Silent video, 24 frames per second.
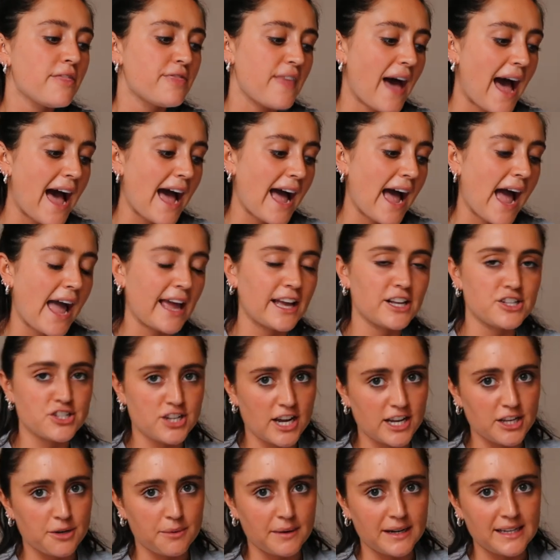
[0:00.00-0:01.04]
that, I can
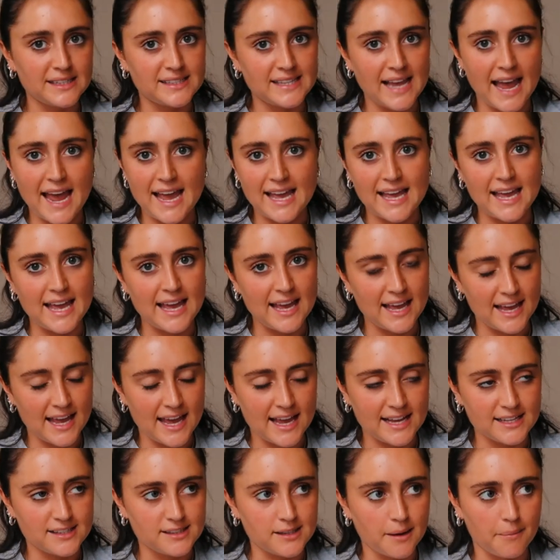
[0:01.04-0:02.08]
genuinely say,
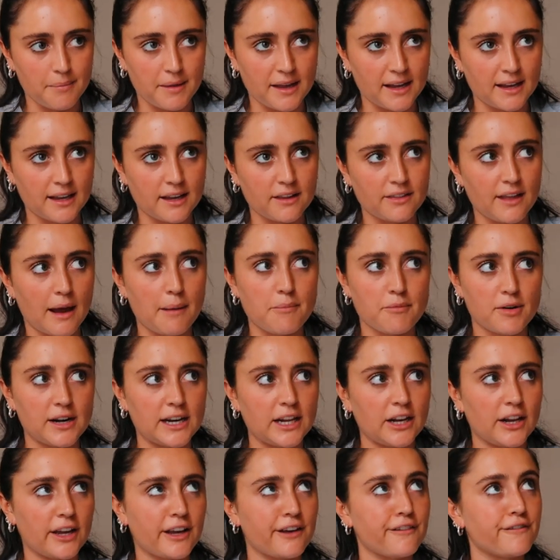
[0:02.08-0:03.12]
is something that I'm
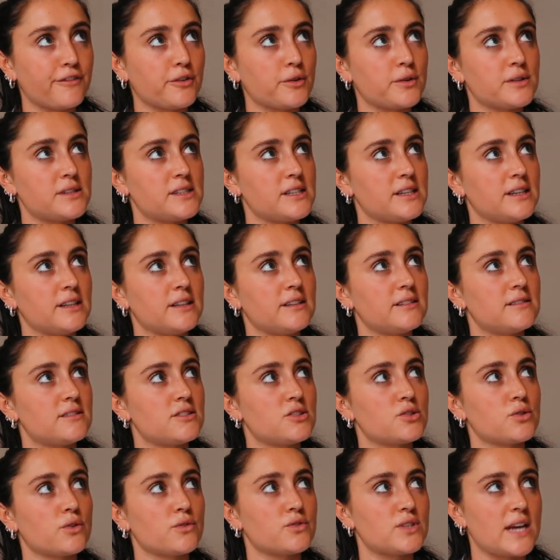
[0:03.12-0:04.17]
really looking forward to
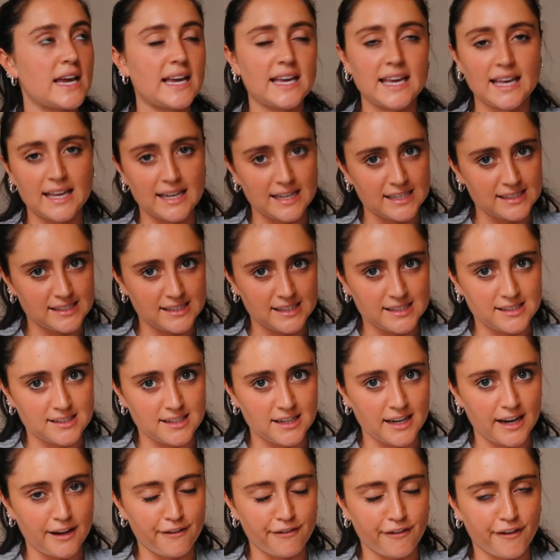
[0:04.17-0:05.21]
sort of taking
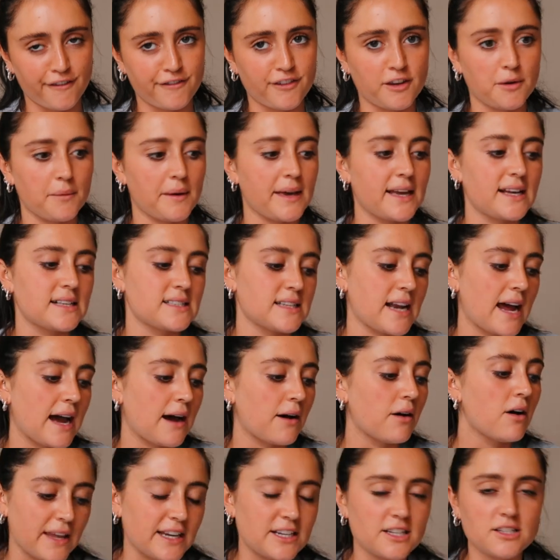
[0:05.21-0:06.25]
consistently for a few weeks
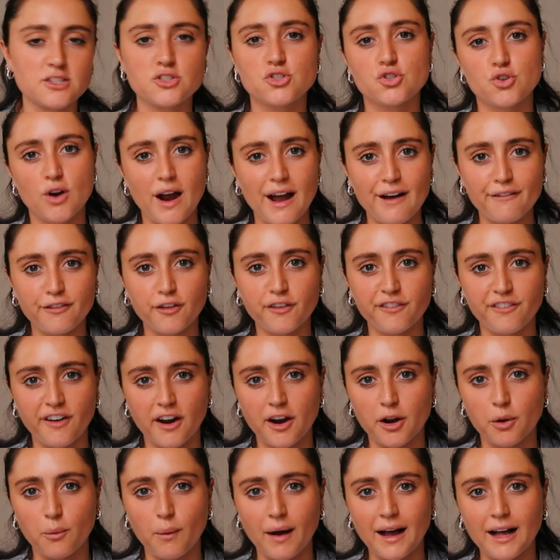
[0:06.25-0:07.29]
now. It doesn't travel
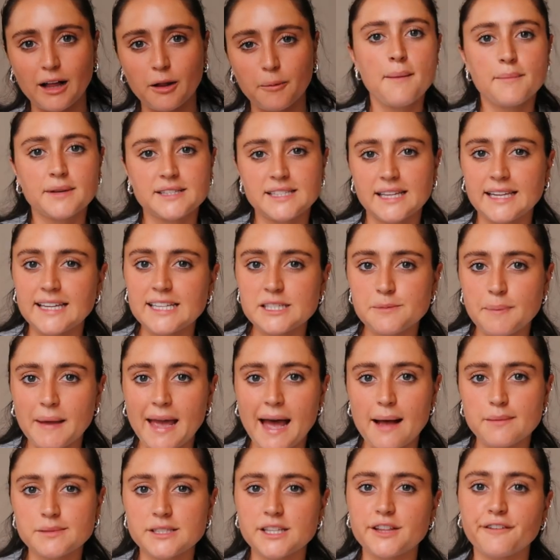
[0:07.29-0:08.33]
very well because it needs to be
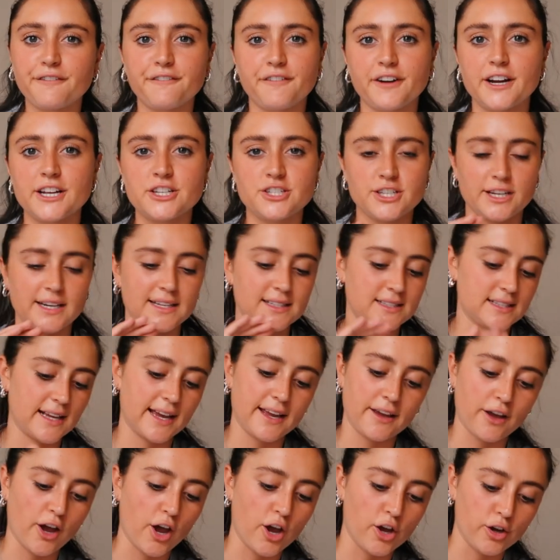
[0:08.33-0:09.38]
kept in the fridge, and it's
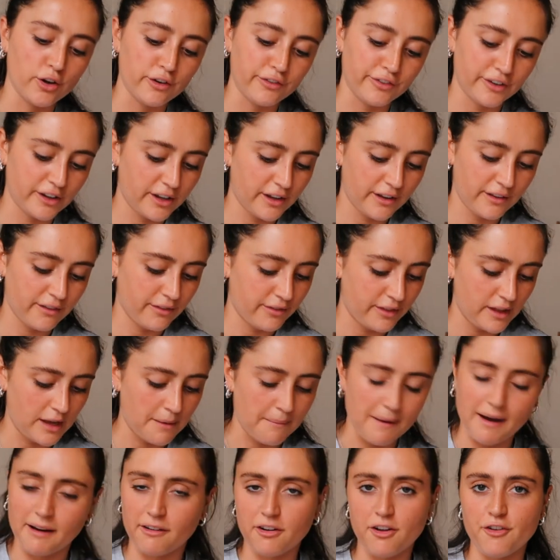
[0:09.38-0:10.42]
like over the
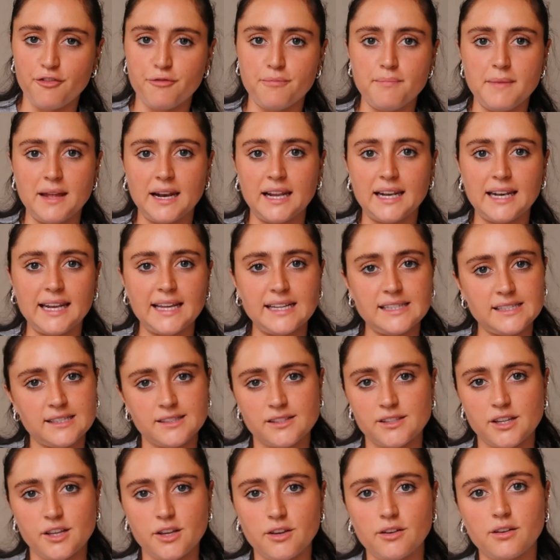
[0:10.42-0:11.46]
amount of
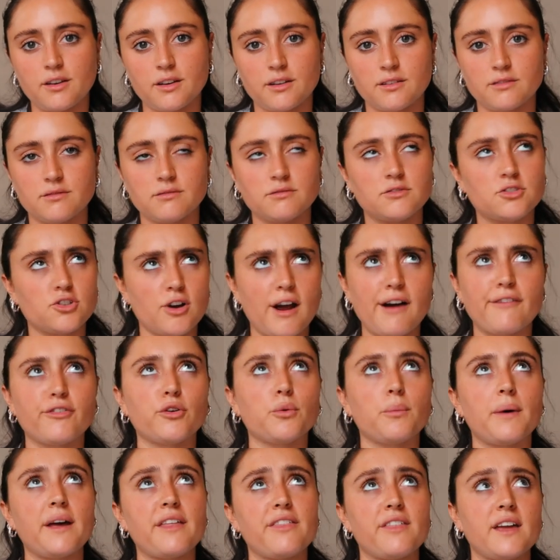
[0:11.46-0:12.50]
milliliters that you can
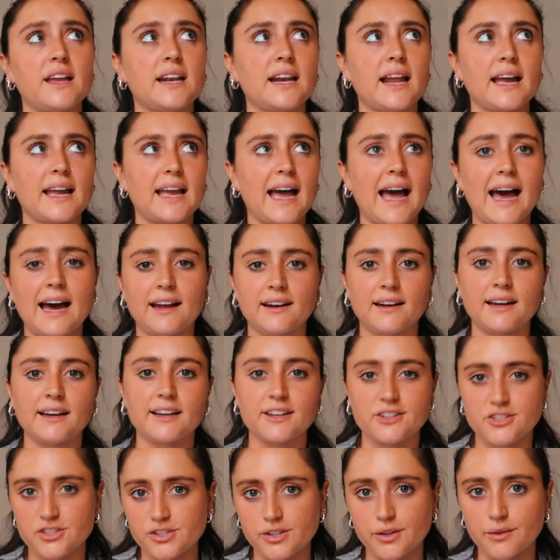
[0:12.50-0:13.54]
travel with in like a hand
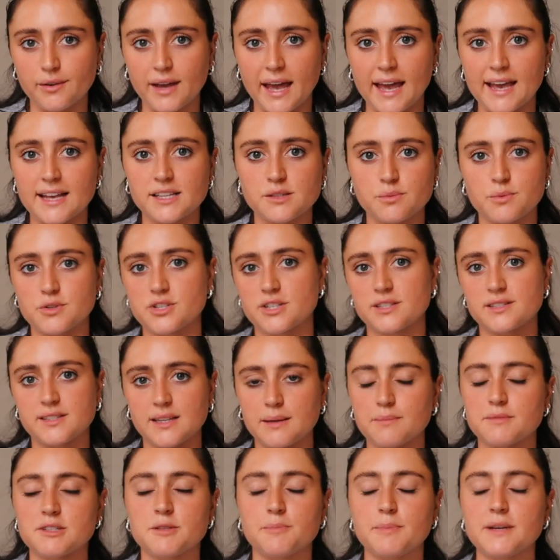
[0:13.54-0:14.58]
luggage suitcase, which I
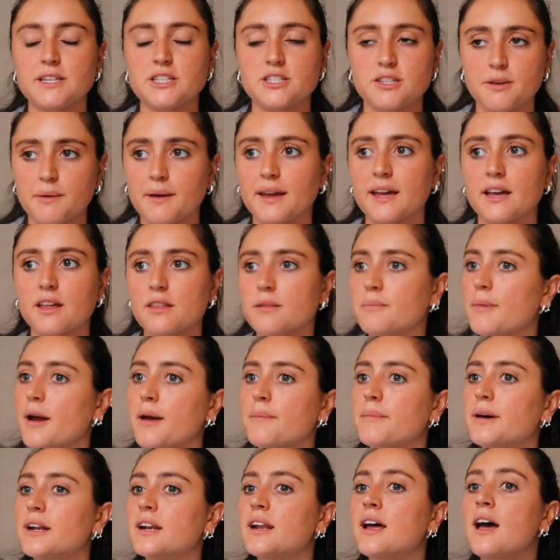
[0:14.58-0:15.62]
seem to be doing at the
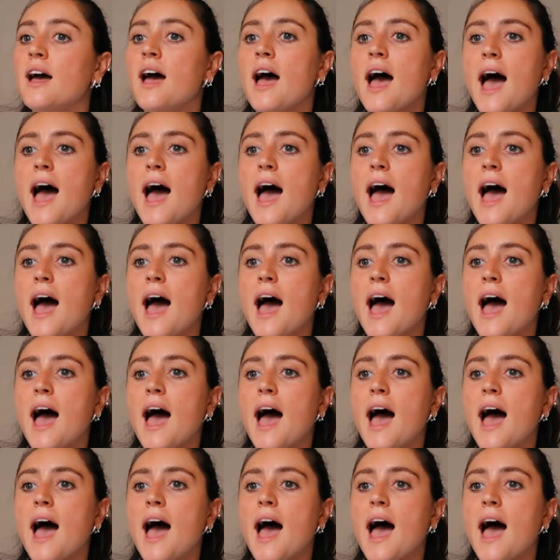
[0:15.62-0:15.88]
moment.